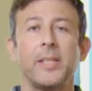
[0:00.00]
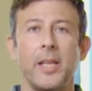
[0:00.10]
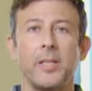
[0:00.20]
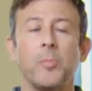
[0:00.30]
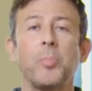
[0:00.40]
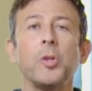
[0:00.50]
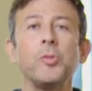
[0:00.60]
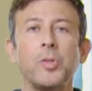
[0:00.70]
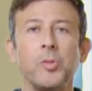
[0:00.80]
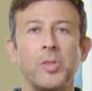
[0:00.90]
sends a
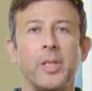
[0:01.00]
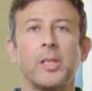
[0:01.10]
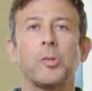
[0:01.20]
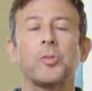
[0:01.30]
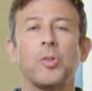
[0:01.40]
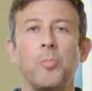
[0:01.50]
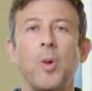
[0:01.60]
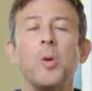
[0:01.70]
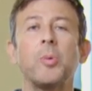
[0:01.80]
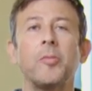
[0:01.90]
Bluetooth signal to a
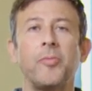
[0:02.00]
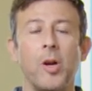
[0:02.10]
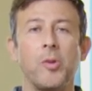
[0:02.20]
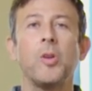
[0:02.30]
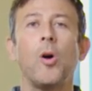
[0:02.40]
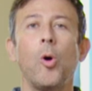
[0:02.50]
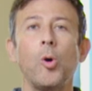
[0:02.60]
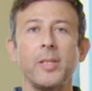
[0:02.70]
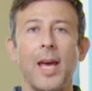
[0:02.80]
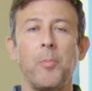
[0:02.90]
mobile phone
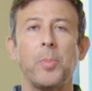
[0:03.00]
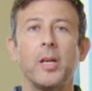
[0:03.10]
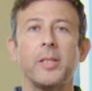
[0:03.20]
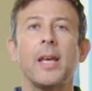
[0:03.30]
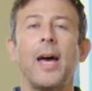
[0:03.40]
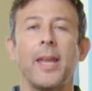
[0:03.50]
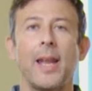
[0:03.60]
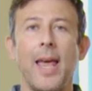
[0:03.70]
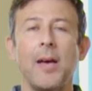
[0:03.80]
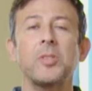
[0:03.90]
or tablet, and
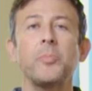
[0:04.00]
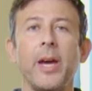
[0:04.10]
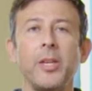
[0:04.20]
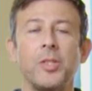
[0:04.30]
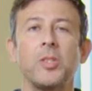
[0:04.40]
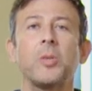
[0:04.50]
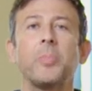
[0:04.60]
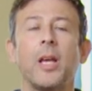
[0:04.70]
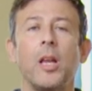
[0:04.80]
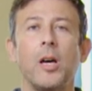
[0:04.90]
allows the patient to
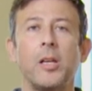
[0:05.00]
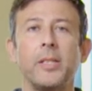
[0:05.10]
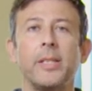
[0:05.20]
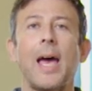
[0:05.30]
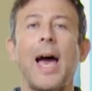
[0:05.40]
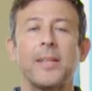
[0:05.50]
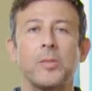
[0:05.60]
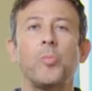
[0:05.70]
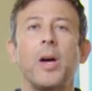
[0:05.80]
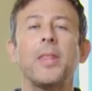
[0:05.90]
be alerted as
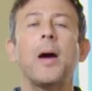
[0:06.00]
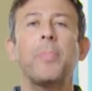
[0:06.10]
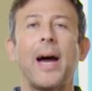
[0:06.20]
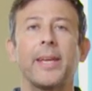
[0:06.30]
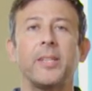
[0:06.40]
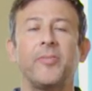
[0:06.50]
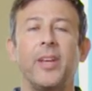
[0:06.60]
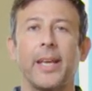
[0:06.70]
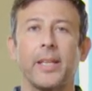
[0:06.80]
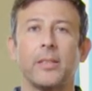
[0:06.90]
and when that bag is
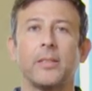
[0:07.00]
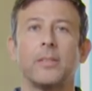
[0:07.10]
filling.